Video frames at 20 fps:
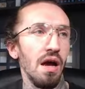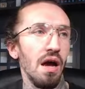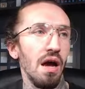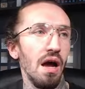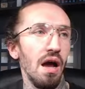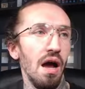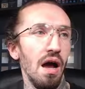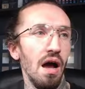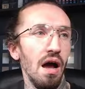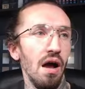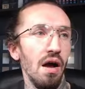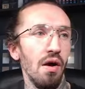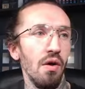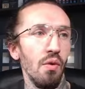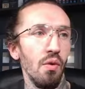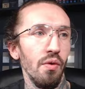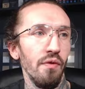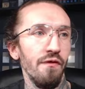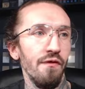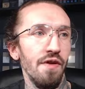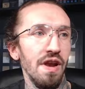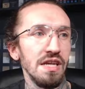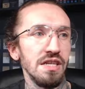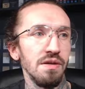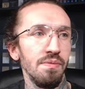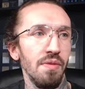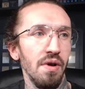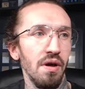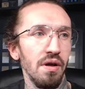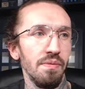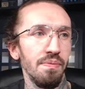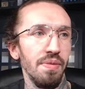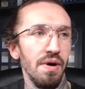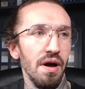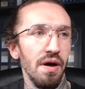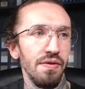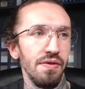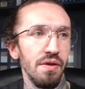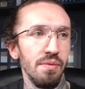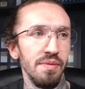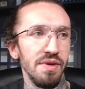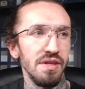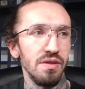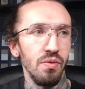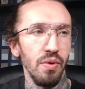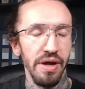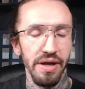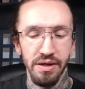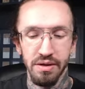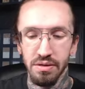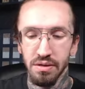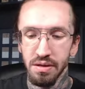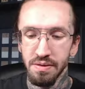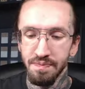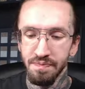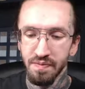Flesh and Blood Part the Mist Veil.